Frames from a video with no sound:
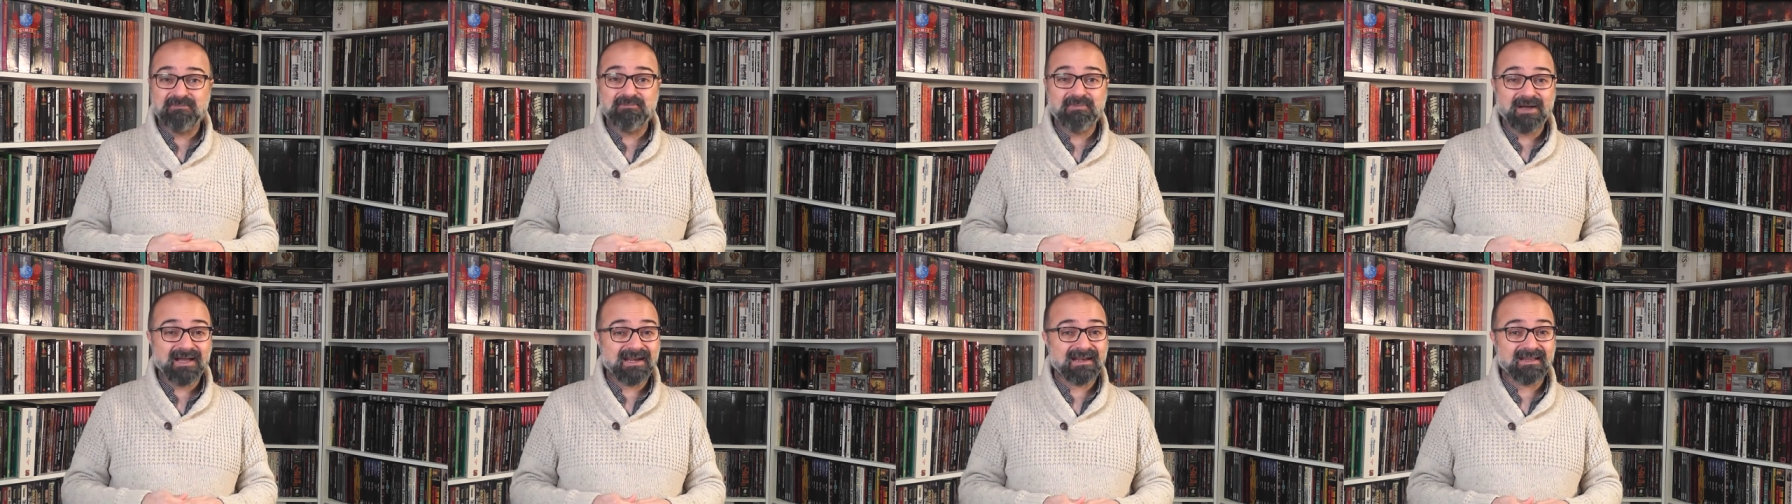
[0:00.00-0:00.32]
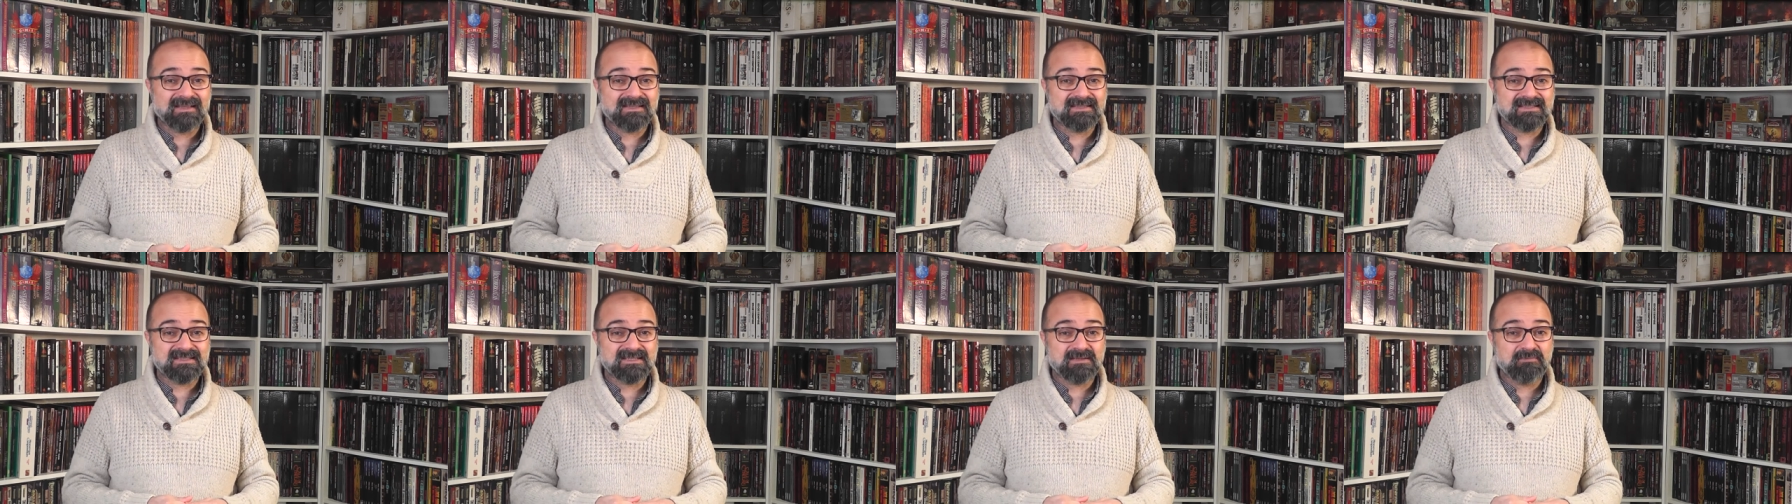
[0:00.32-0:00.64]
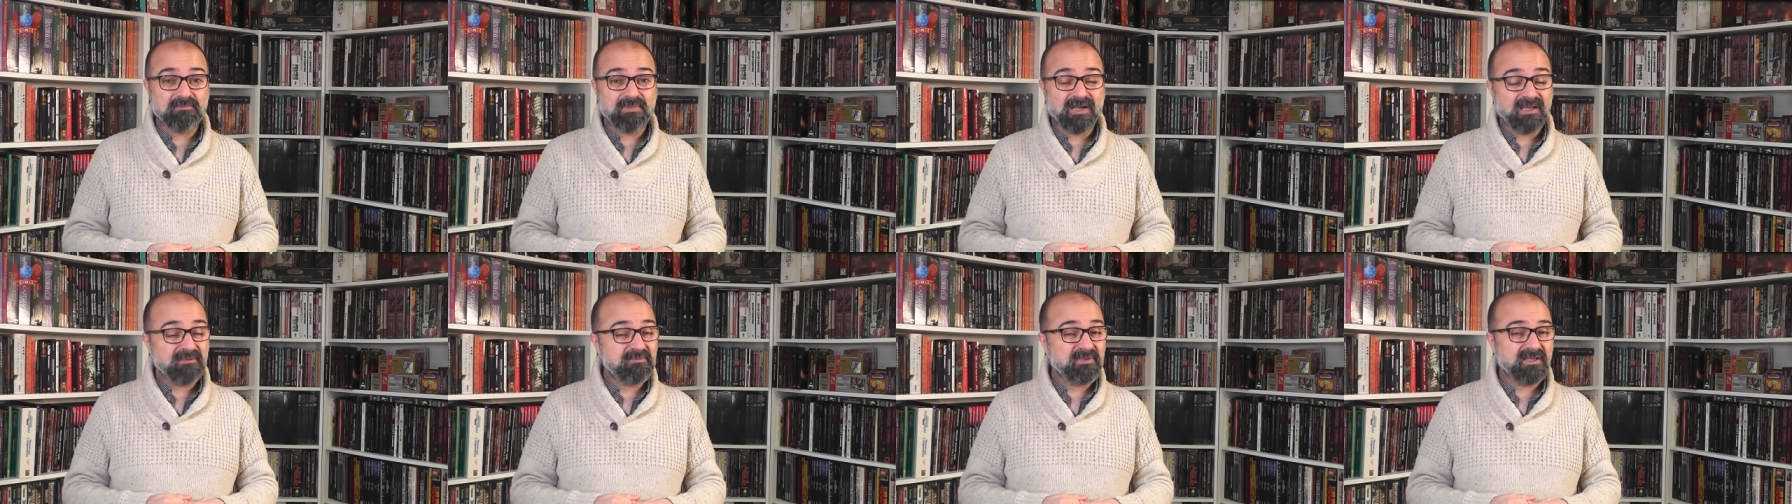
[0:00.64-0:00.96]
balanced
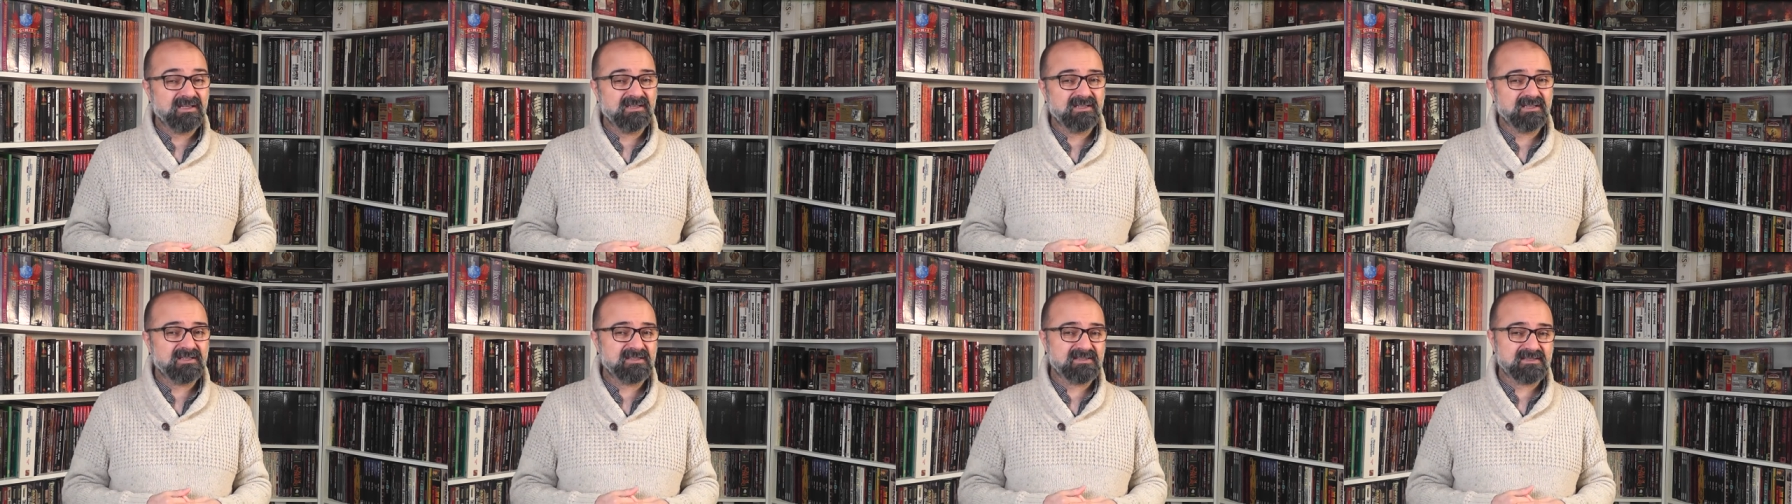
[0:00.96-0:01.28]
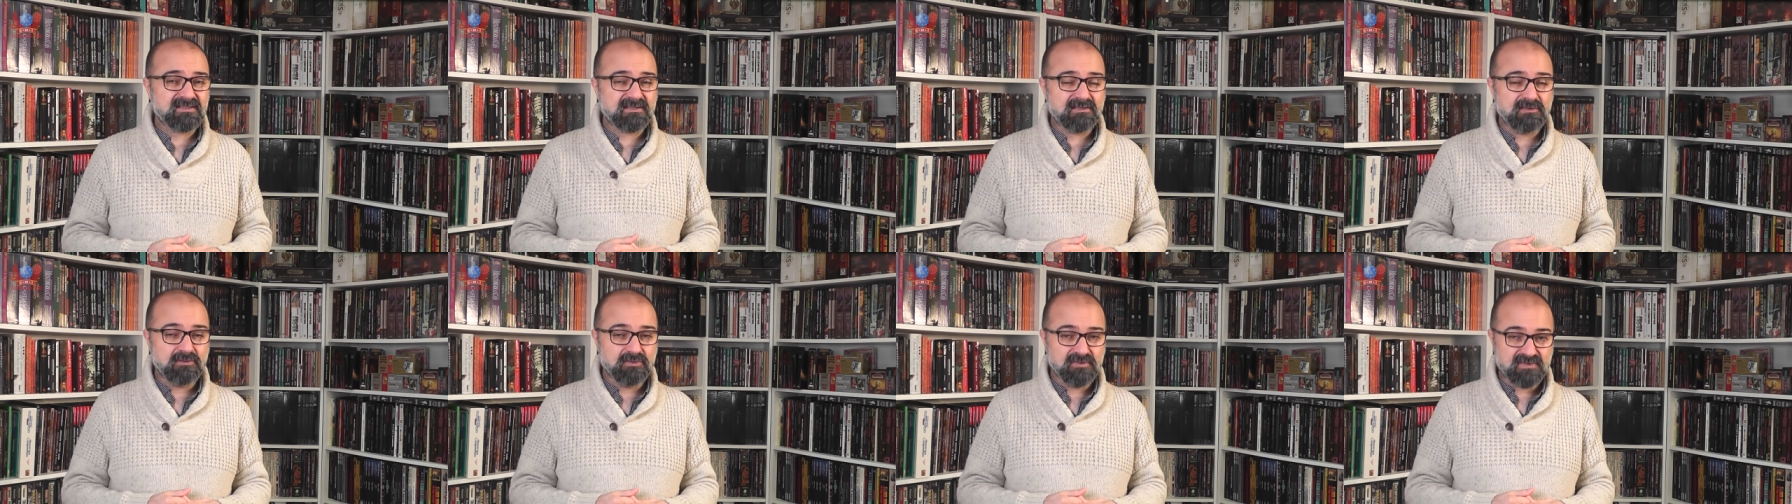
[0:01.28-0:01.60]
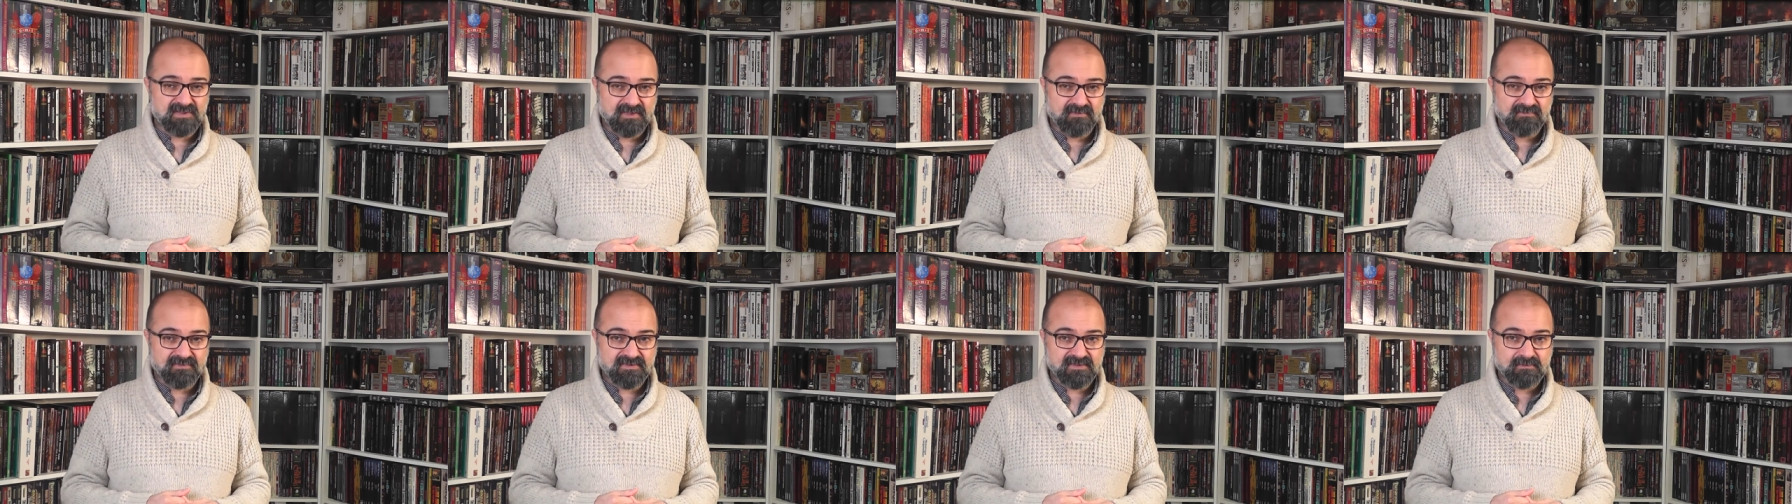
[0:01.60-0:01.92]
by being
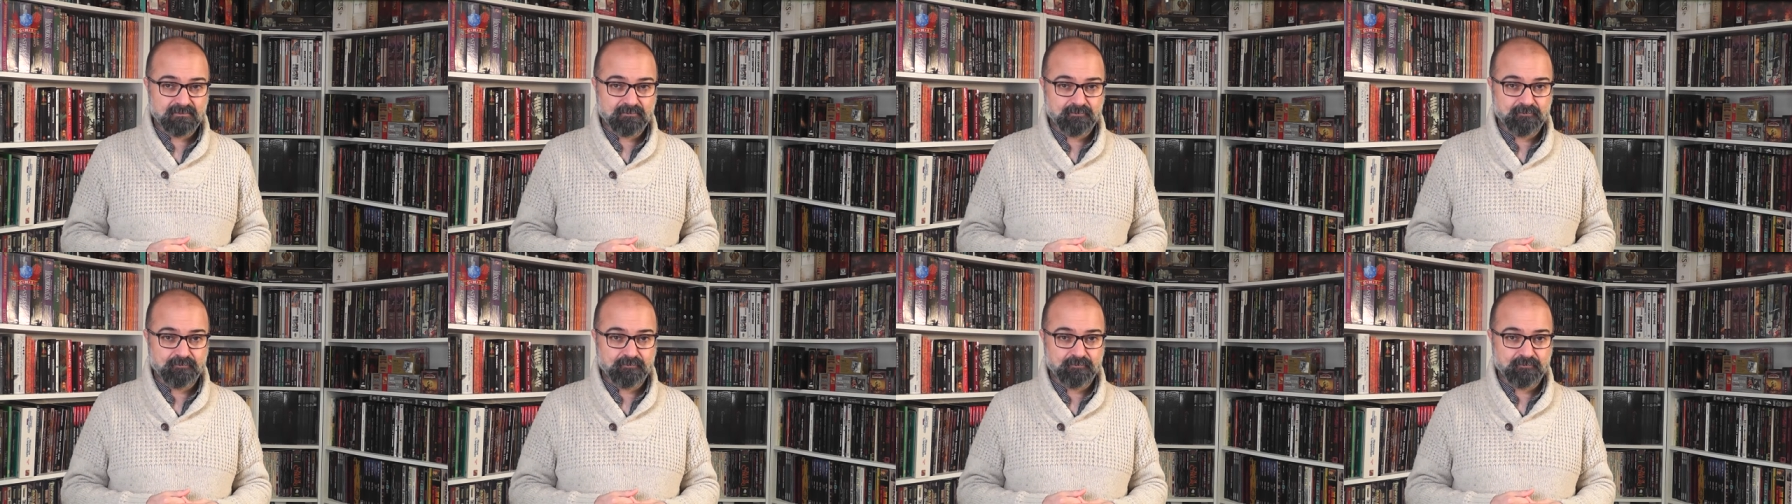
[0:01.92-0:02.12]
exclusives.